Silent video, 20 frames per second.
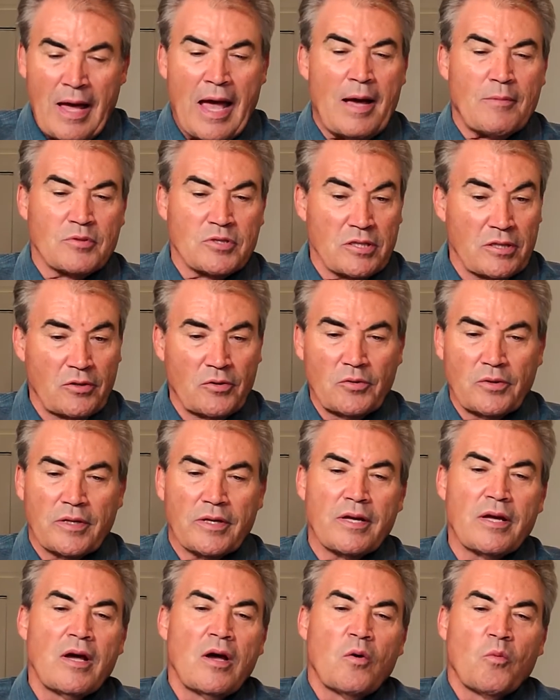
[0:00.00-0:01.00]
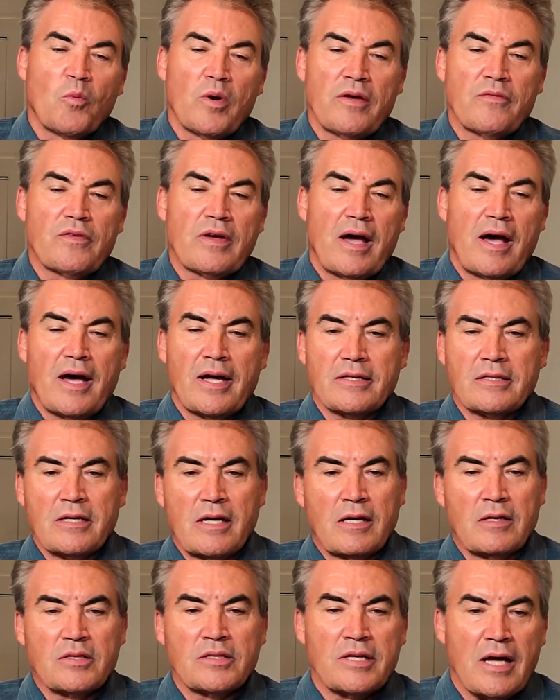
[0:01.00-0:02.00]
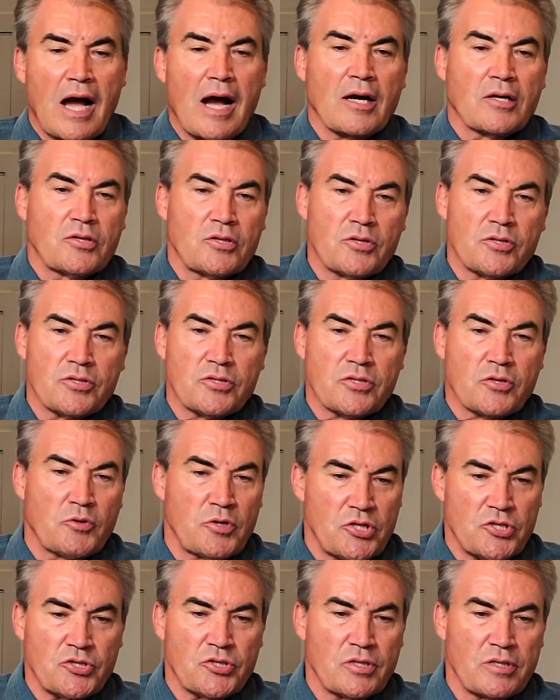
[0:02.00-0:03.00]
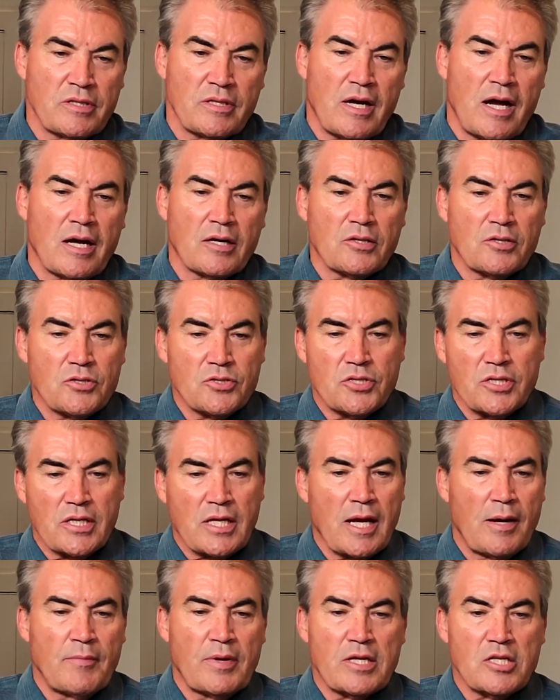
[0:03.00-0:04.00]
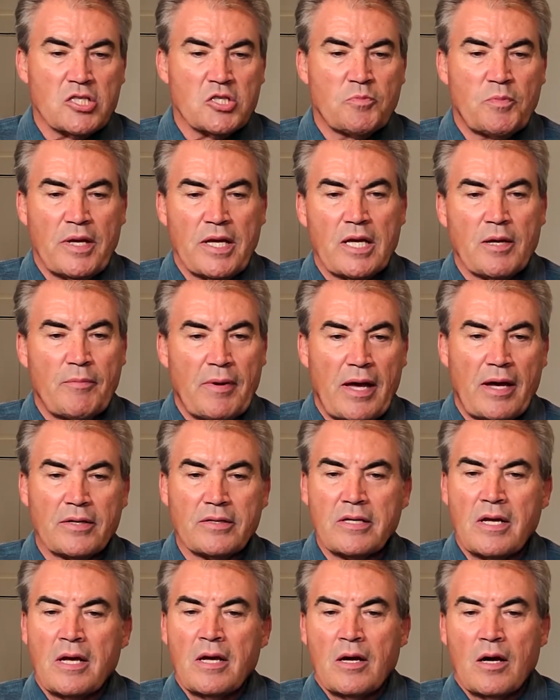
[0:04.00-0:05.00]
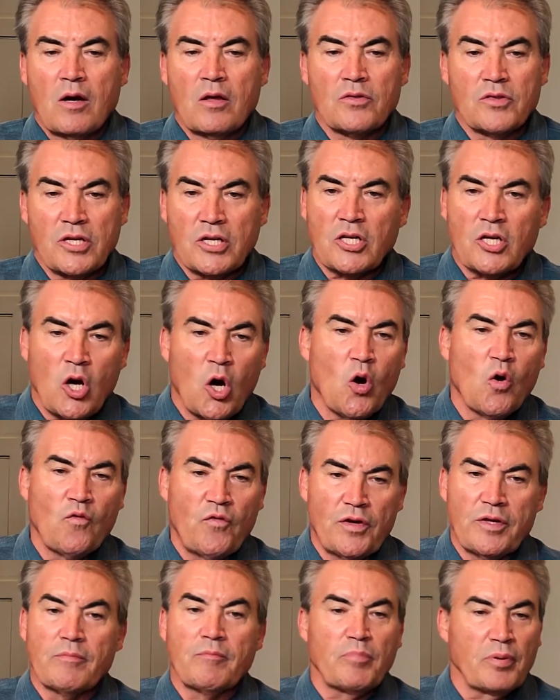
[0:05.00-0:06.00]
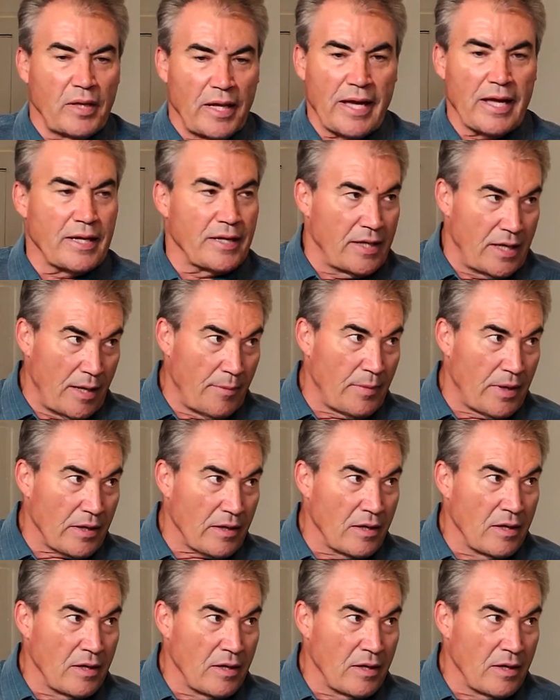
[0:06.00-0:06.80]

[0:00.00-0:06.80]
Absolutely. We've got doctors, Christian doctors that come in and speak about the COVID pandemic.